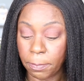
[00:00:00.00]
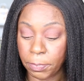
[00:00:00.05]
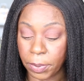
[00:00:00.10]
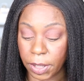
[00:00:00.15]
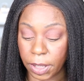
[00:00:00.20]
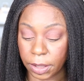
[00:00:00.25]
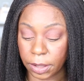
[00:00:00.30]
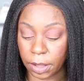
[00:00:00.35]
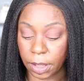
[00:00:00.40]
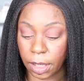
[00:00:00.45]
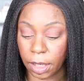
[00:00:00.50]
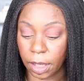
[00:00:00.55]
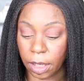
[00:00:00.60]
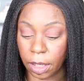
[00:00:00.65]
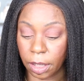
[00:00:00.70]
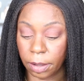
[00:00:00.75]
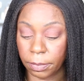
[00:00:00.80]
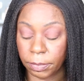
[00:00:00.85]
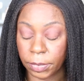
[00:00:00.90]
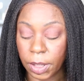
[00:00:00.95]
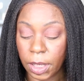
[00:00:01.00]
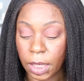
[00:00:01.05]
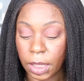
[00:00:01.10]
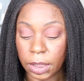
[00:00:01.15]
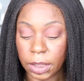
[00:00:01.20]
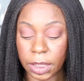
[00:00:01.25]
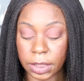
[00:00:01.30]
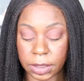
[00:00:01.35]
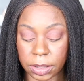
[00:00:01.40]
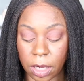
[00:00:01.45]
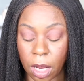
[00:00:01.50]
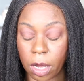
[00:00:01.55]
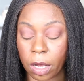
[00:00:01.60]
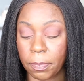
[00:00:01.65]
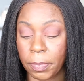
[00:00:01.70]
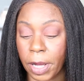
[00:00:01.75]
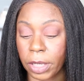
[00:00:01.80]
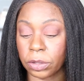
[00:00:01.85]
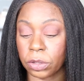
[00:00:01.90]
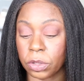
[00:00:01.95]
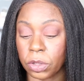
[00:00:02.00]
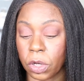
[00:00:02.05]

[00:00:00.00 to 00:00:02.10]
But um, let's talk about the